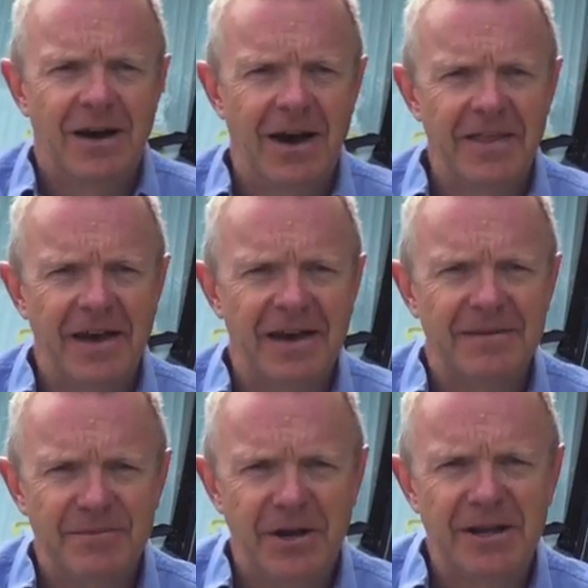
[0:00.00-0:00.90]
Hi
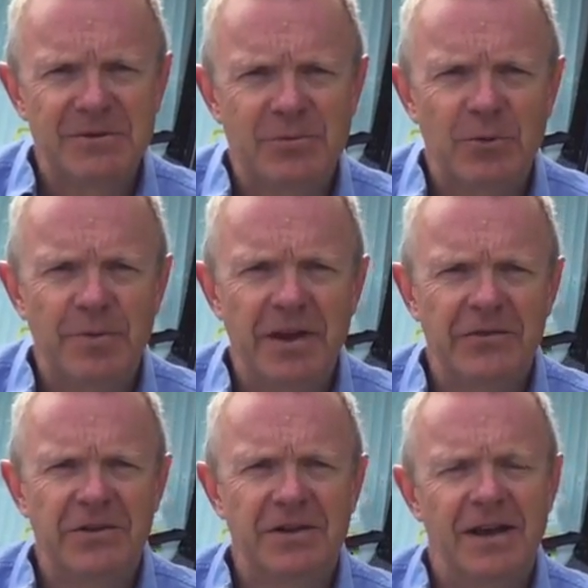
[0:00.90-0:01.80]
there, my name is Paul
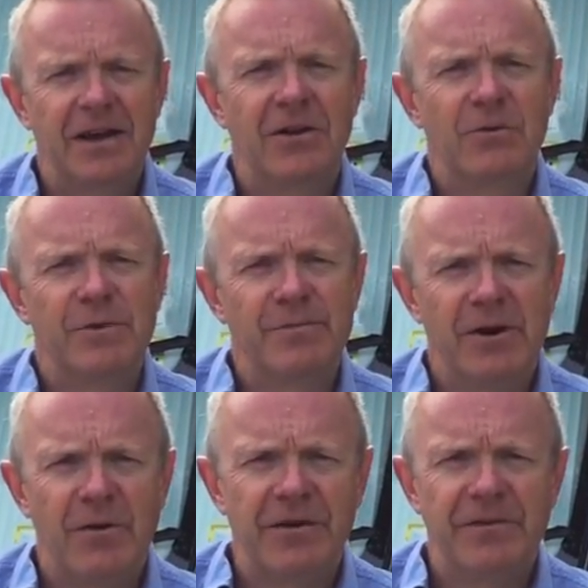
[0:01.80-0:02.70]
Pearson, and along with
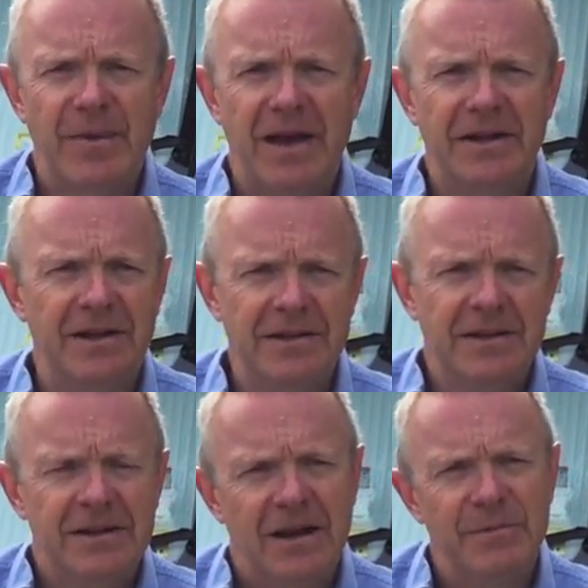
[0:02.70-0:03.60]
my wife Amanda,
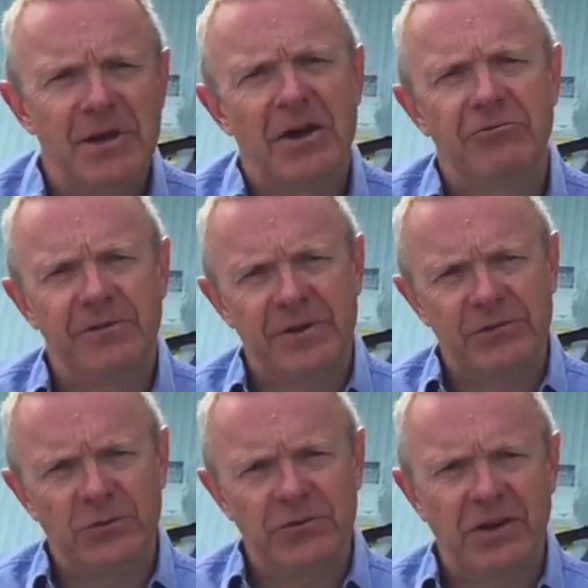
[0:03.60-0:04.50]
I'm the owner of
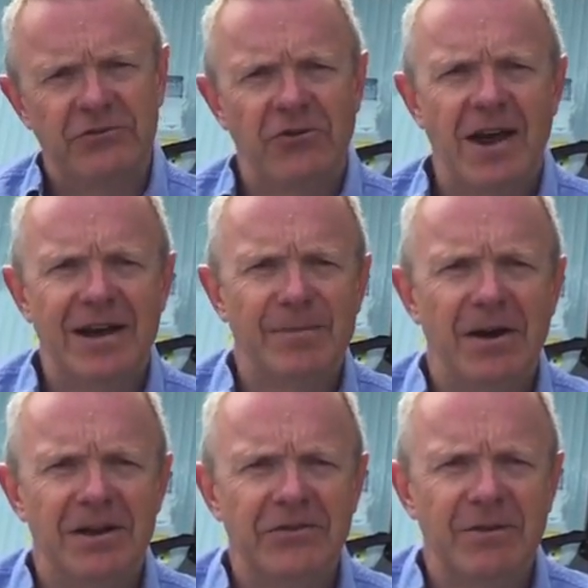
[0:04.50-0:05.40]
this Auto Trail
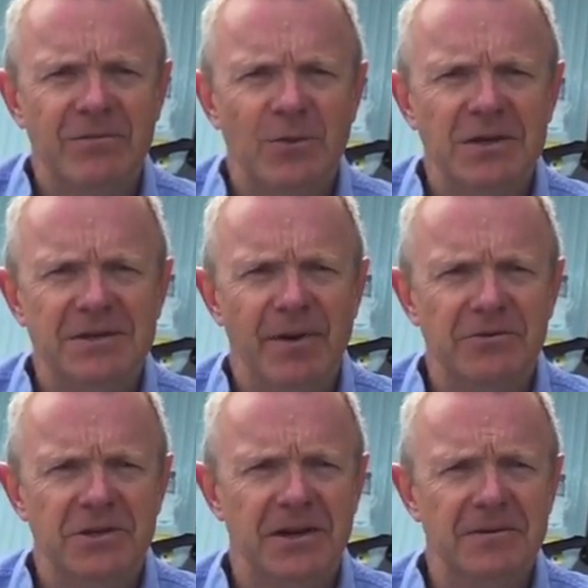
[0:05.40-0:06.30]
Imala 720
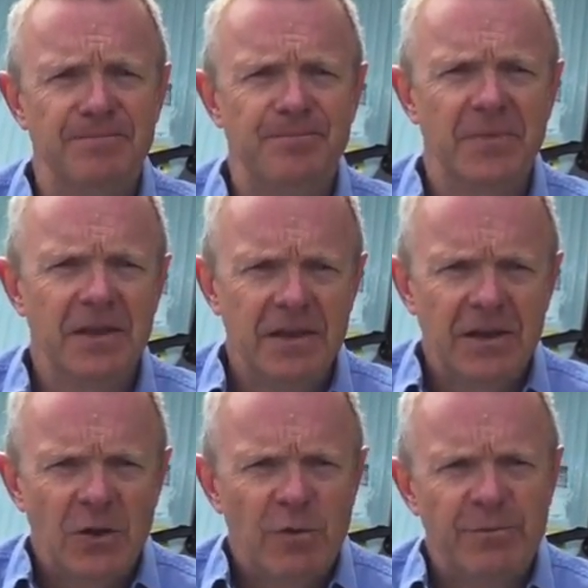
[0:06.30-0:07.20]
motorhome.
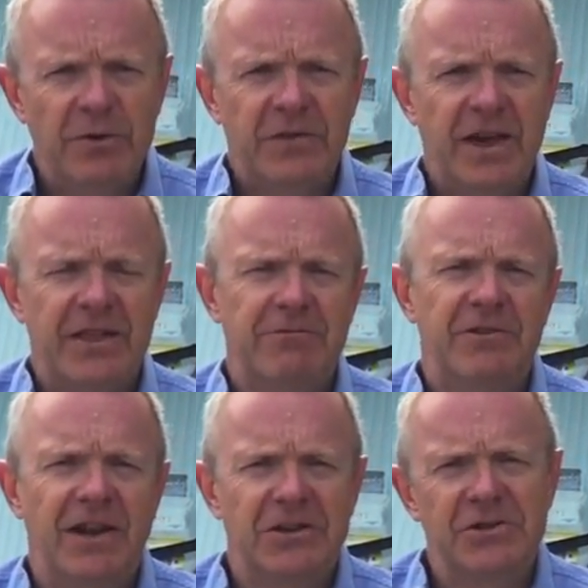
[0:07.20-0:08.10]
We've put together a
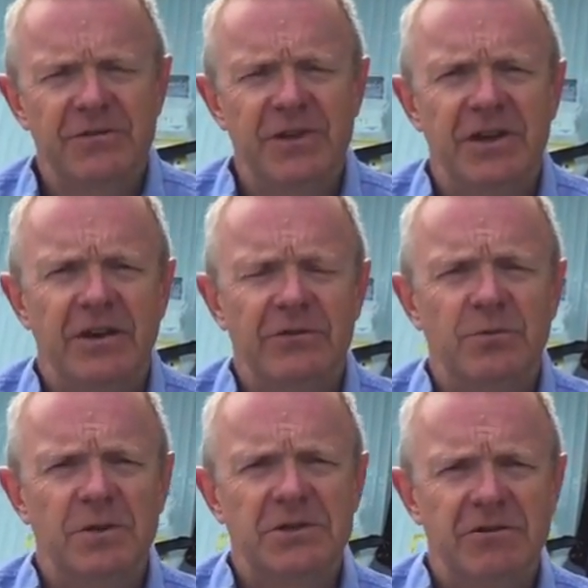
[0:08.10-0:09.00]
selection of
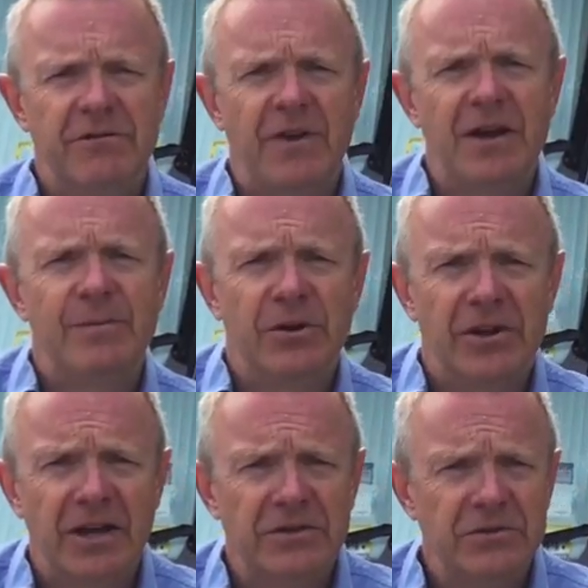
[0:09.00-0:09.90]
videos which are available
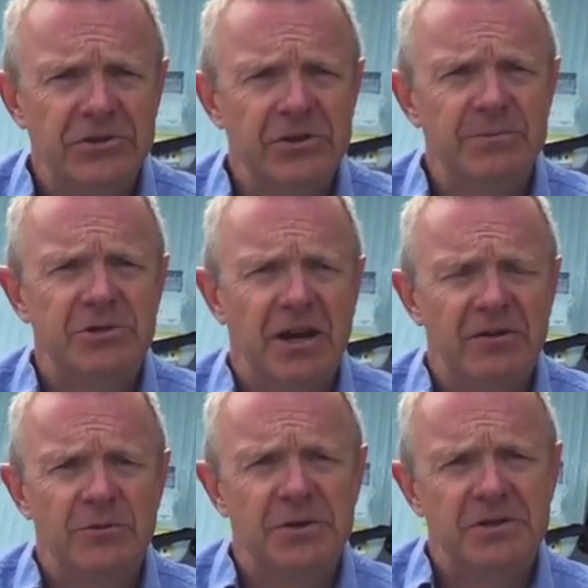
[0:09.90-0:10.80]
on our YouTube
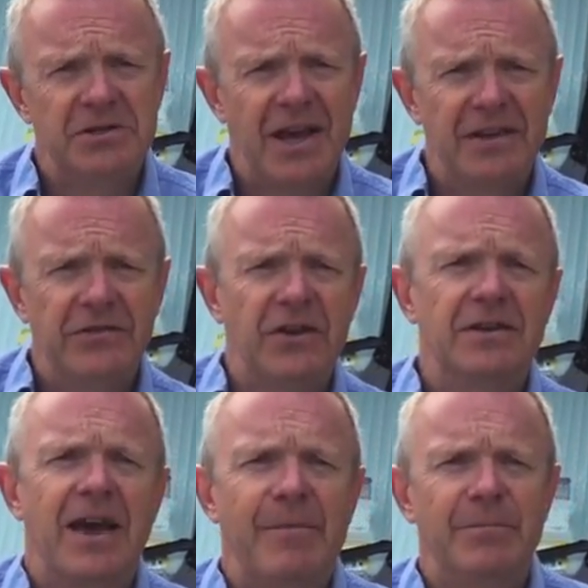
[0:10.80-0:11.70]
channel, which is
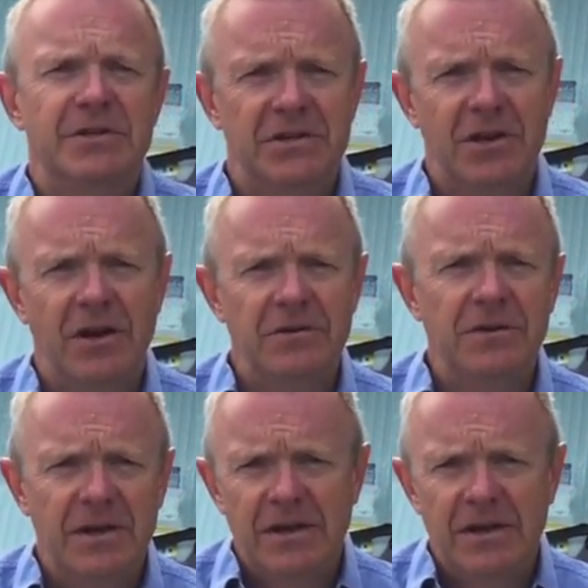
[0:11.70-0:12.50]
NZ Camper to Go,